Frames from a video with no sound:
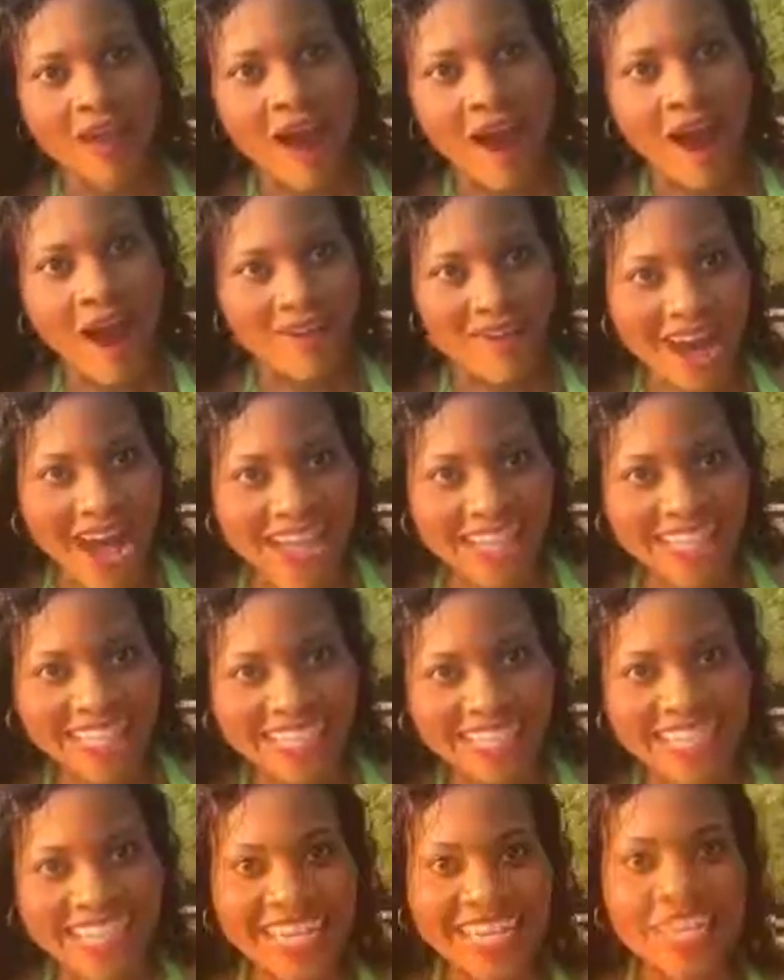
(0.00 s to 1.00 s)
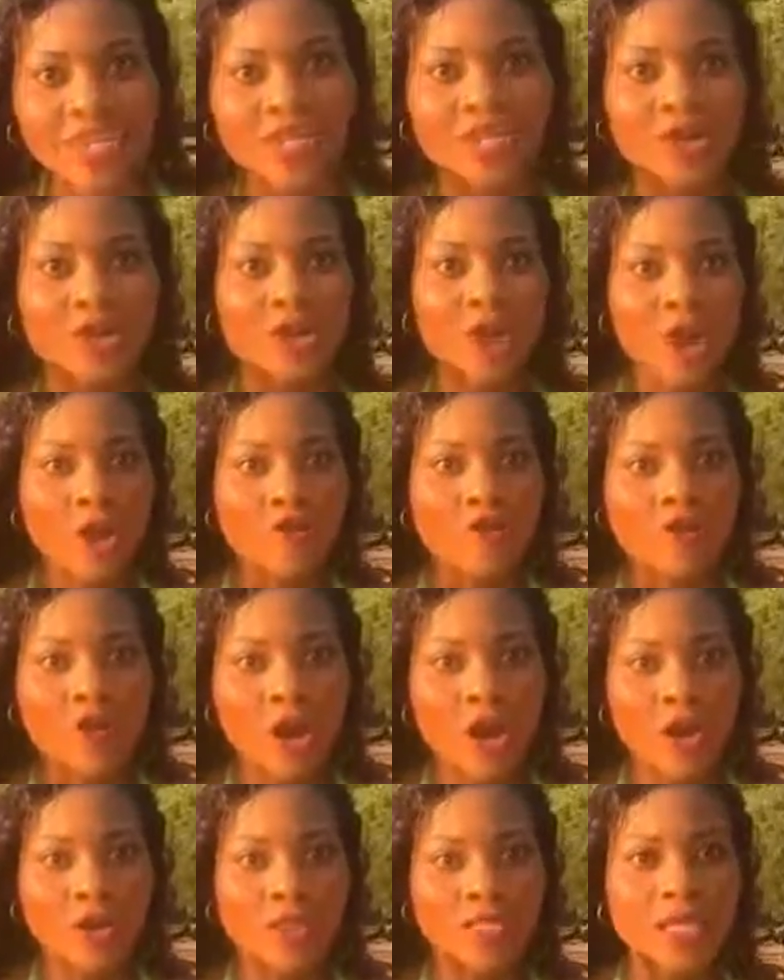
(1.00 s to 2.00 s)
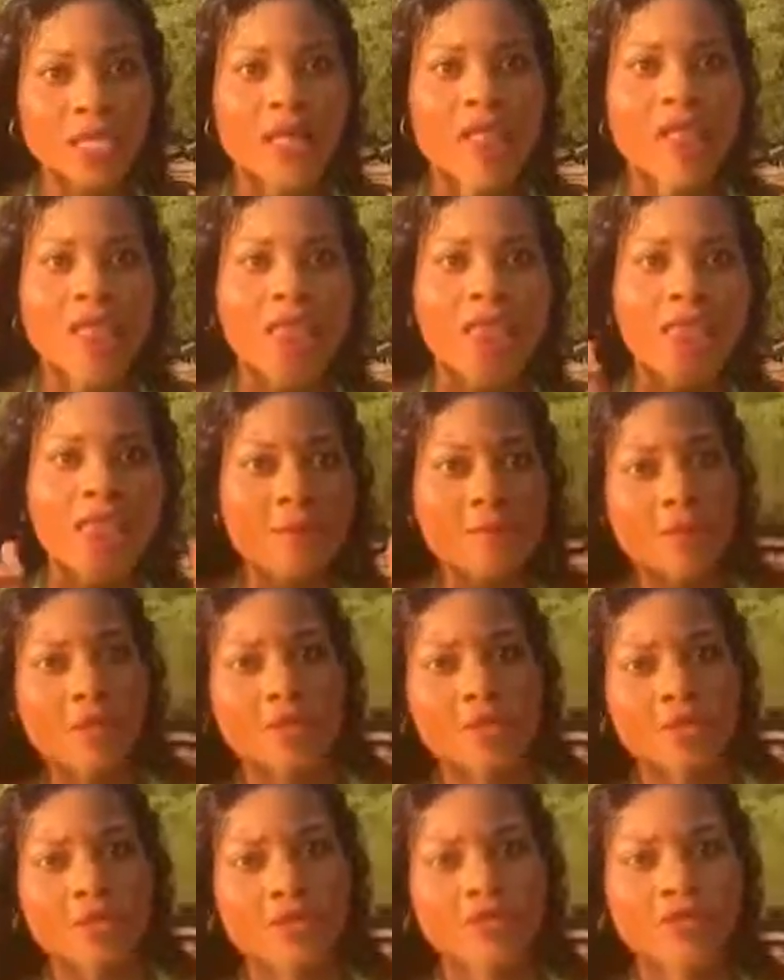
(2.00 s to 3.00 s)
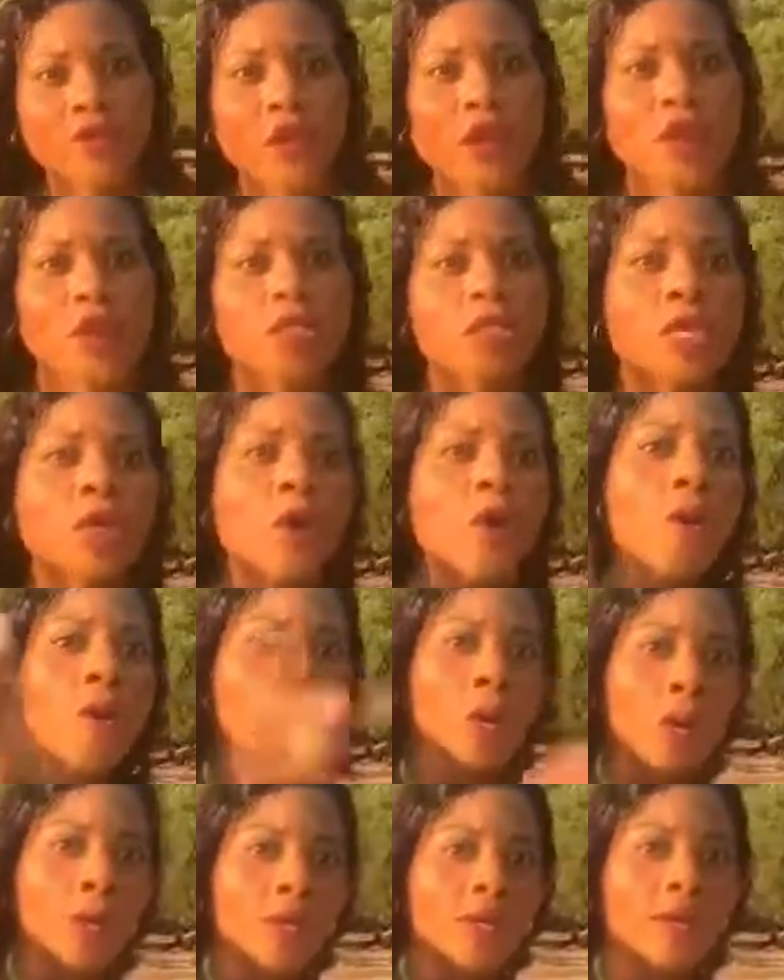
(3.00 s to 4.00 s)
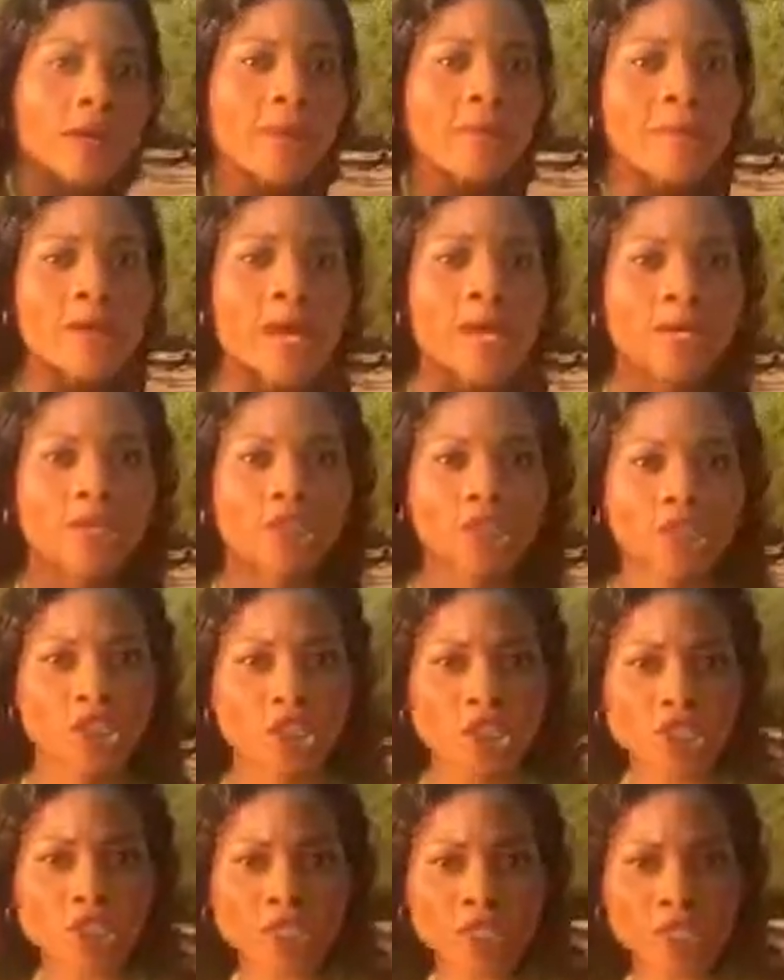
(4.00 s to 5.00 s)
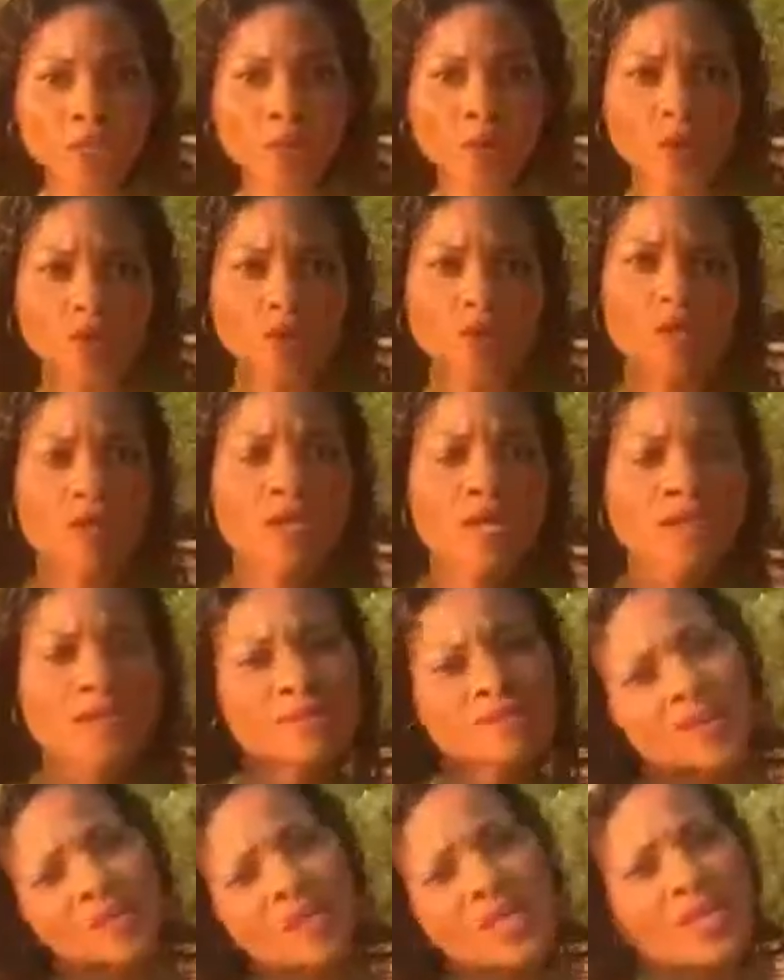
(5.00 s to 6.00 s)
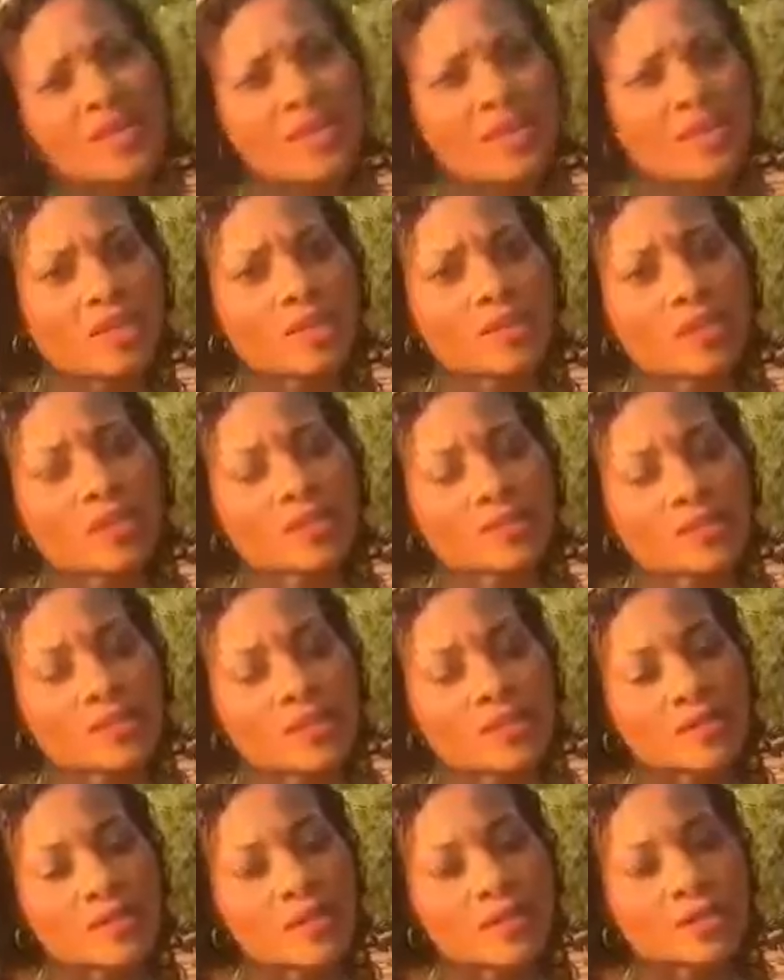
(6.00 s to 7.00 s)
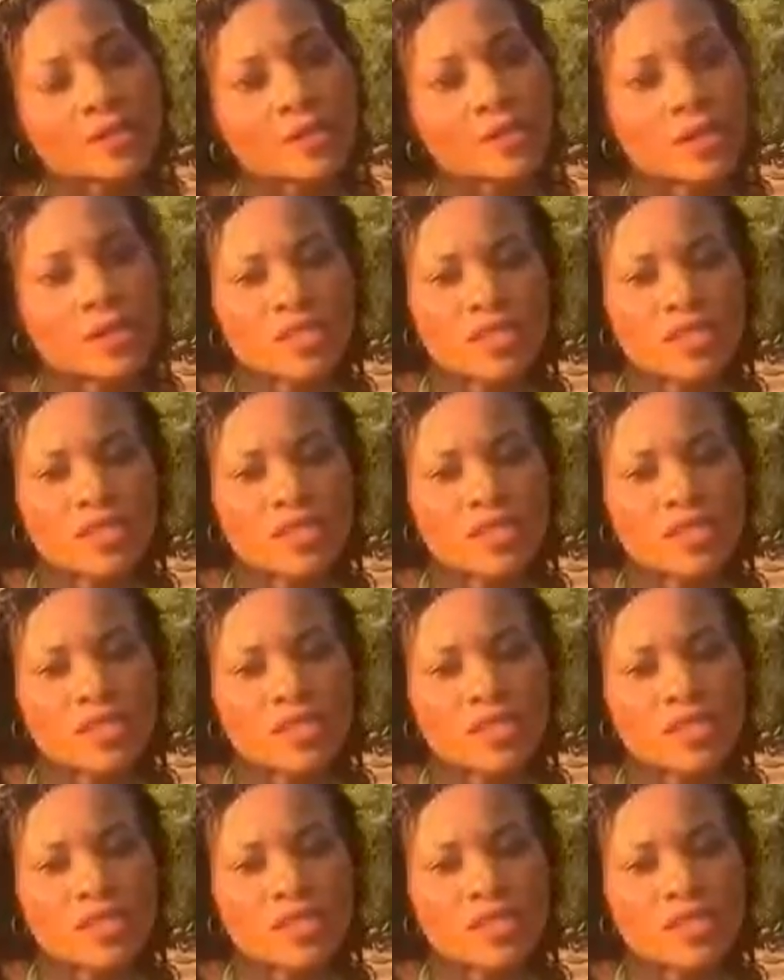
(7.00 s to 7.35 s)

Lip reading: All right? So, go vote. Let me know you vote. When we come back, share this with your friends so they can enjoy the sunset too.